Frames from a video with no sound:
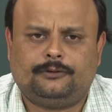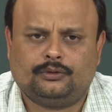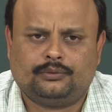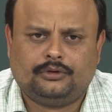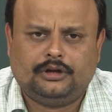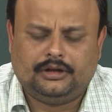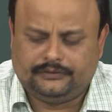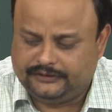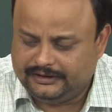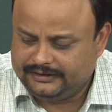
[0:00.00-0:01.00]
flow.
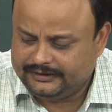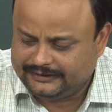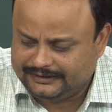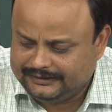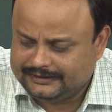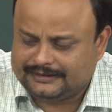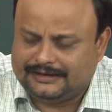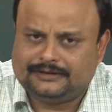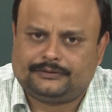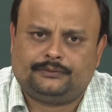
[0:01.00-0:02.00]
Then there is another
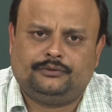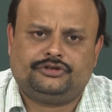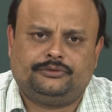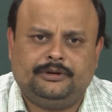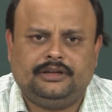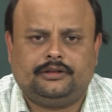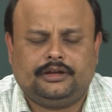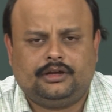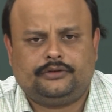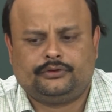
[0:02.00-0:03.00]
class which is being
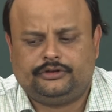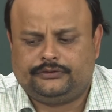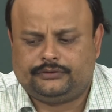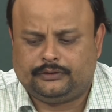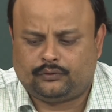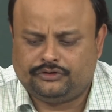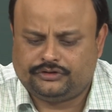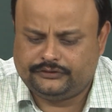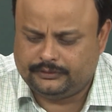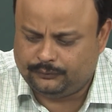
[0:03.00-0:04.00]
there. So, this
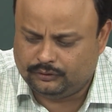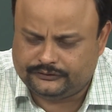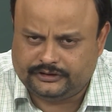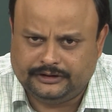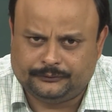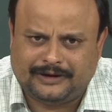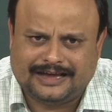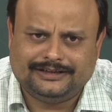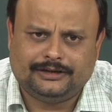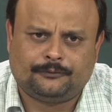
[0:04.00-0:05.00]
equations, if you will see, is
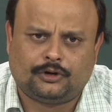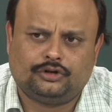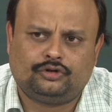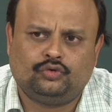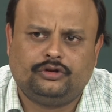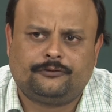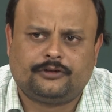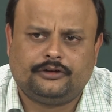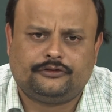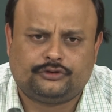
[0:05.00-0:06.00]
valid for the two
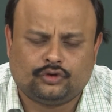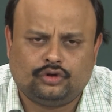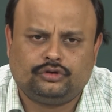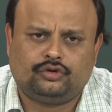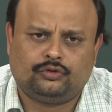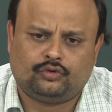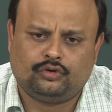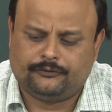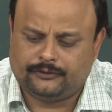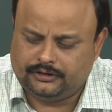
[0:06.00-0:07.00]
different zone,
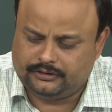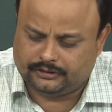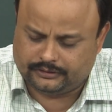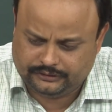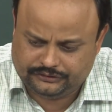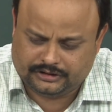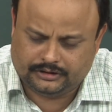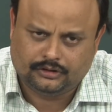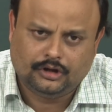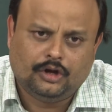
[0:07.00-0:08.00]
two different
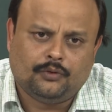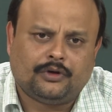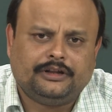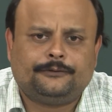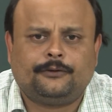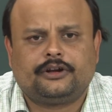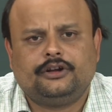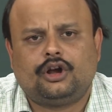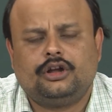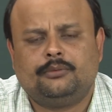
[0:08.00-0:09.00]
region. One is for
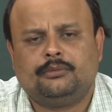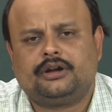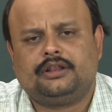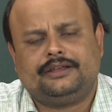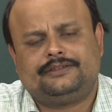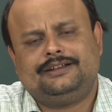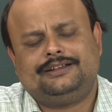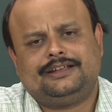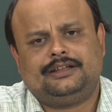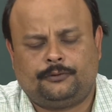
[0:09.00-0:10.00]
Reynolds number less
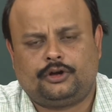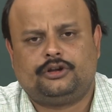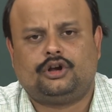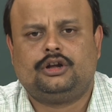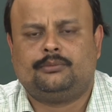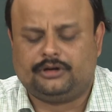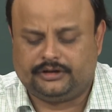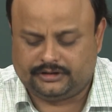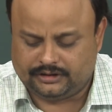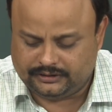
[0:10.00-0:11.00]
than 10, for Reynolds number
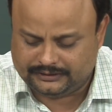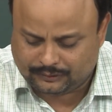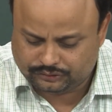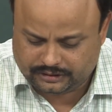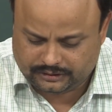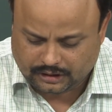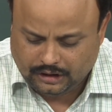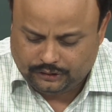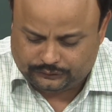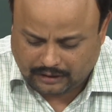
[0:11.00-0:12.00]
greater than 1000.
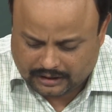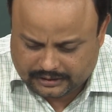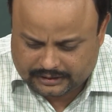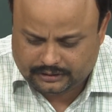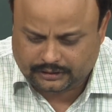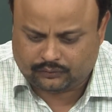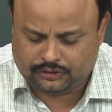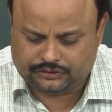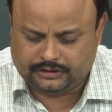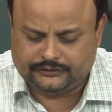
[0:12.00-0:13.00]
So, Ergun
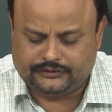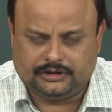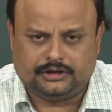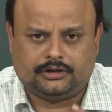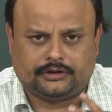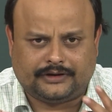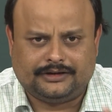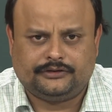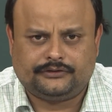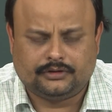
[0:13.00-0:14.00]
equation is there. A
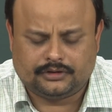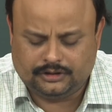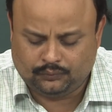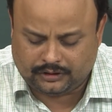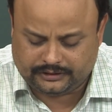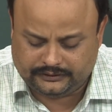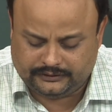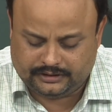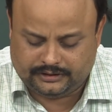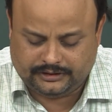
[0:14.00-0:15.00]
scientist Ergun, what he
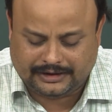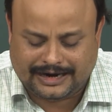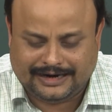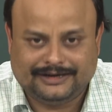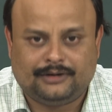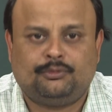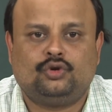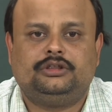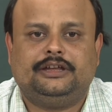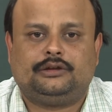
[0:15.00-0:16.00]
did, he added
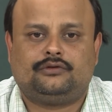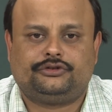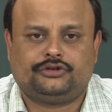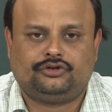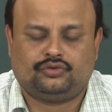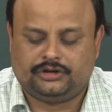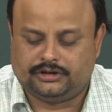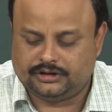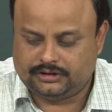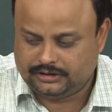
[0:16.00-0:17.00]
both the equation
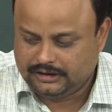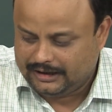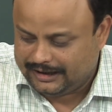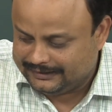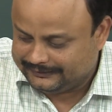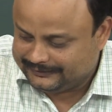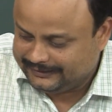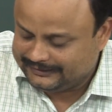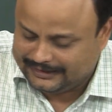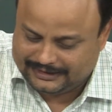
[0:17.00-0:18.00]
together and
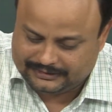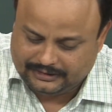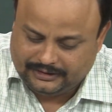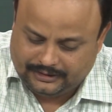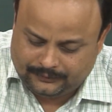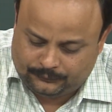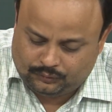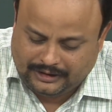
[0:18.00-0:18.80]
say that if you